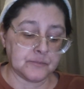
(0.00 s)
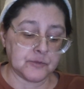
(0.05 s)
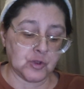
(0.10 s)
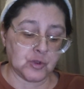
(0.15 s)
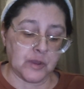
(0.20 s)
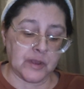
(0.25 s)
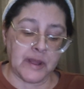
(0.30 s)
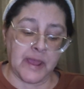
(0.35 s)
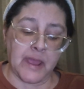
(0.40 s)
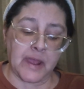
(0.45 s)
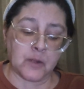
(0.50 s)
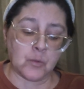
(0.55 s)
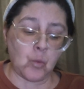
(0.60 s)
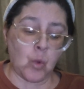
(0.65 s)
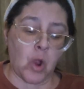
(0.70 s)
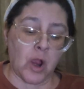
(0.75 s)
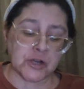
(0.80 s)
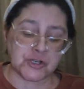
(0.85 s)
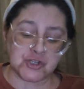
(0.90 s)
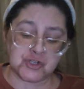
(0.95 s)
you can hand
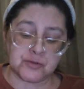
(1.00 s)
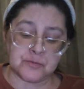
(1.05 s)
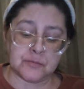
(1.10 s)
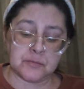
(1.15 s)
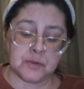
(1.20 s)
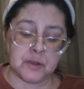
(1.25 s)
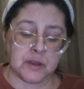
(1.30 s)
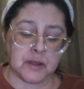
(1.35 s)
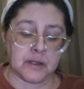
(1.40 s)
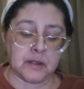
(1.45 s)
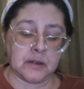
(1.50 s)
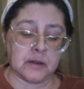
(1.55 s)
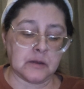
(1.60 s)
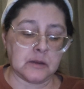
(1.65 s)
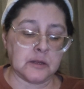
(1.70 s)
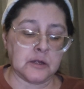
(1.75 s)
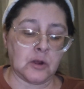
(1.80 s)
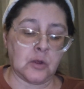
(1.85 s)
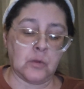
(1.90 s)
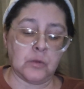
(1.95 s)
wash them and,
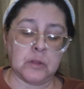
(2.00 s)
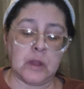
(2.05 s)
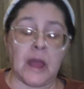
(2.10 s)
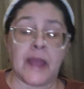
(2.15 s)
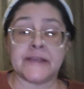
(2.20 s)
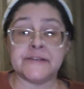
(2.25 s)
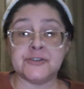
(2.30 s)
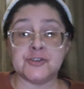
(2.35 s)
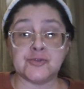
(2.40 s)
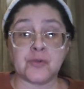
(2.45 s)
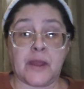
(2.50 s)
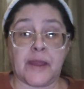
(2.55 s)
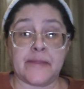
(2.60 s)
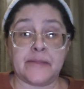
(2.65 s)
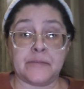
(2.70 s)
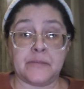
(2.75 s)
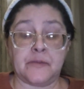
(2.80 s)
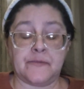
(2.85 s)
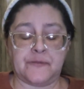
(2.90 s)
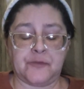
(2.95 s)
you know, line dry
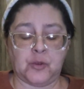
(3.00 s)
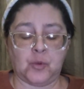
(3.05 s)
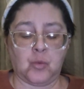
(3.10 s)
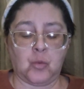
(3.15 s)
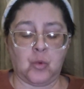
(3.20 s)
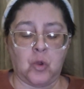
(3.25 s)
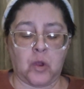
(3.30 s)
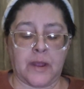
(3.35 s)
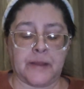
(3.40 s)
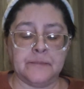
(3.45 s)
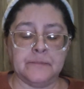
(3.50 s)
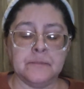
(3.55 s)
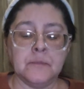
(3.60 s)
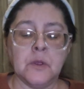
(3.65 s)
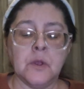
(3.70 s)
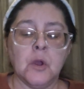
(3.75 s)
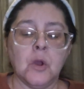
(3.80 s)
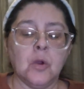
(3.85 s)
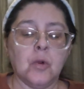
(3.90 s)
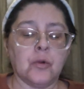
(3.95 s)
them if you want,
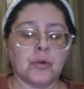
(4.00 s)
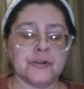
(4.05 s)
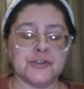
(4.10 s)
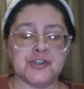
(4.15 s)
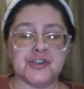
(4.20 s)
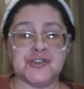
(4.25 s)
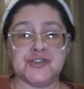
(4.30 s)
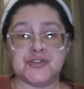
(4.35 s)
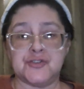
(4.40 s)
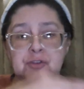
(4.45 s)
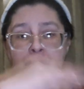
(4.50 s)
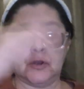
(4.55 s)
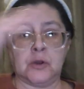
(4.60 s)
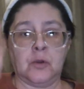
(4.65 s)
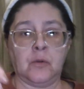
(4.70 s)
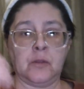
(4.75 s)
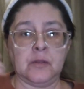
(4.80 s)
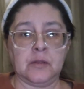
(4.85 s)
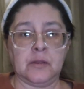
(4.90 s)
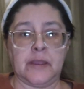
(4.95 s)
or just, you
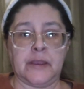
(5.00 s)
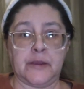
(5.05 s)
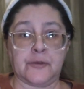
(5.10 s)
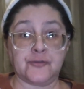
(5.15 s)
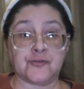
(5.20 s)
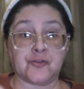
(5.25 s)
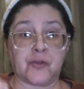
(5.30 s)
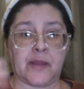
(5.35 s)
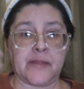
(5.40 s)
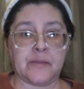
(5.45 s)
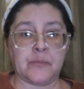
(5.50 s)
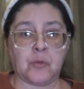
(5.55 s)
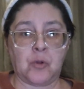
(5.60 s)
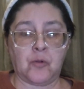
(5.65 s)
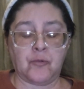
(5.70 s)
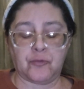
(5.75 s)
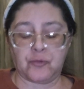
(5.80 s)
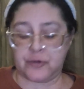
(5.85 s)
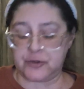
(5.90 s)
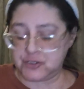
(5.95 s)
know, air dry them
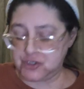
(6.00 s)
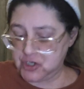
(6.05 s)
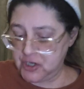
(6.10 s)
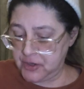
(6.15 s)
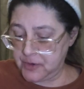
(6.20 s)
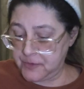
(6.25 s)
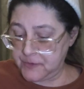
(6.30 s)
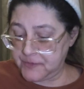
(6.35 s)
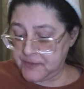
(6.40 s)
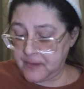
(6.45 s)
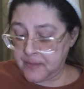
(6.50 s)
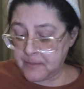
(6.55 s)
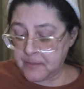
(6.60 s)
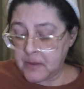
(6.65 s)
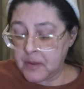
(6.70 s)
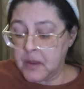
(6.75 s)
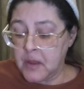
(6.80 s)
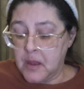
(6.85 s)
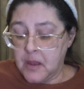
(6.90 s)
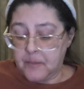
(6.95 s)
over a chair or
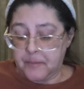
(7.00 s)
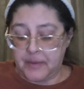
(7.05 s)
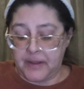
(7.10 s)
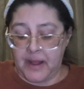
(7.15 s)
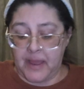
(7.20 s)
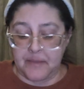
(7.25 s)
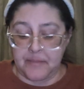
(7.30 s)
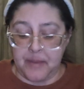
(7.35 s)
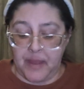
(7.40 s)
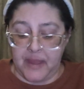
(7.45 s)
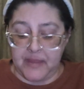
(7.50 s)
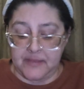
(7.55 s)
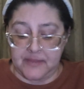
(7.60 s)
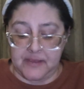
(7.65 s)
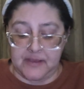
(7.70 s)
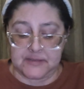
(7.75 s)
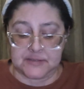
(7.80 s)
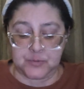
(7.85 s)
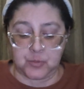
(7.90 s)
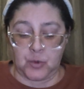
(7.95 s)
something. But I buy
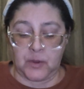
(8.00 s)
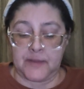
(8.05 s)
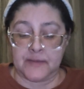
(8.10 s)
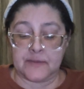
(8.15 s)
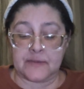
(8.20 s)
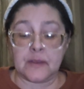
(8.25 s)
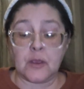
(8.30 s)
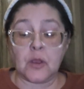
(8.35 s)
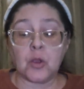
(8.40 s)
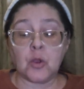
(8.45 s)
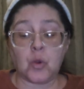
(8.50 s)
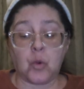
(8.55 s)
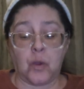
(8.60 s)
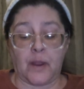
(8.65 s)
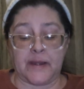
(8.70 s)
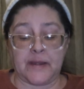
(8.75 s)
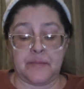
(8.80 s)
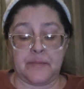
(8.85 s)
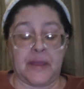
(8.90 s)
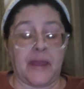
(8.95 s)
these ones
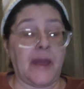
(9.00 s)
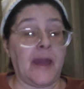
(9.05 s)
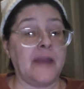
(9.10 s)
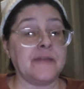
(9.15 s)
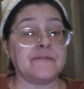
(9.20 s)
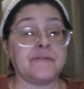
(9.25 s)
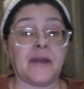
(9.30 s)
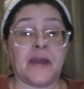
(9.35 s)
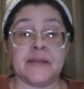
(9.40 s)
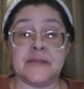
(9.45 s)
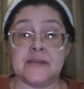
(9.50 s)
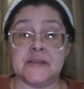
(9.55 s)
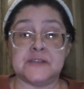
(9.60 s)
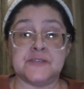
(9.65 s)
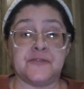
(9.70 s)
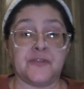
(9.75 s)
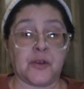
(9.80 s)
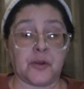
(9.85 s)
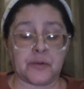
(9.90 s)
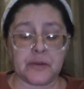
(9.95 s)
quite a bit. I find
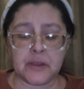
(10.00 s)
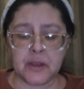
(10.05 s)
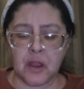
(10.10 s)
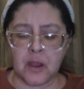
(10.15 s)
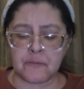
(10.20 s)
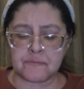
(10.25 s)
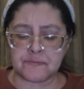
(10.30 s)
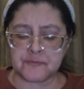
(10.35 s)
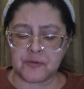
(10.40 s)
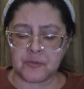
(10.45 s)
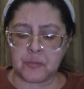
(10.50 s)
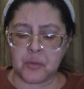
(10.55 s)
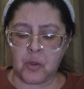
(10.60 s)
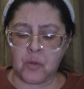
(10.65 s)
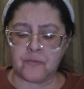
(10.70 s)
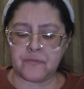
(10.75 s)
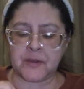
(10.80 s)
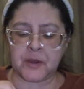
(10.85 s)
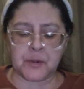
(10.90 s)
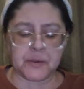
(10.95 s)
these very
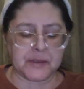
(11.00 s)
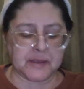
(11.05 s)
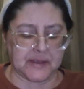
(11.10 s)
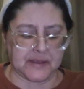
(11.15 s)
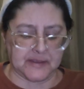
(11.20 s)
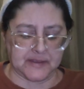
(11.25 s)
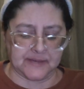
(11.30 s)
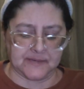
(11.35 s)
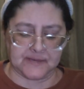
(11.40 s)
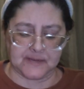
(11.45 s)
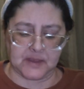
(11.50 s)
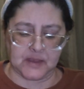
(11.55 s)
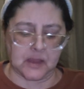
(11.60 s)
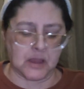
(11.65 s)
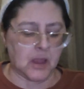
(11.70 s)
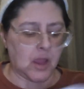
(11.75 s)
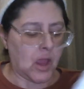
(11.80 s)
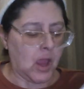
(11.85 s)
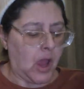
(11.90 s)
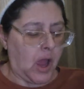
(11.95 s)
comfortable, very
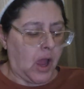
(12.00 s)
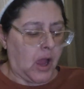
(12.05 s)
easy.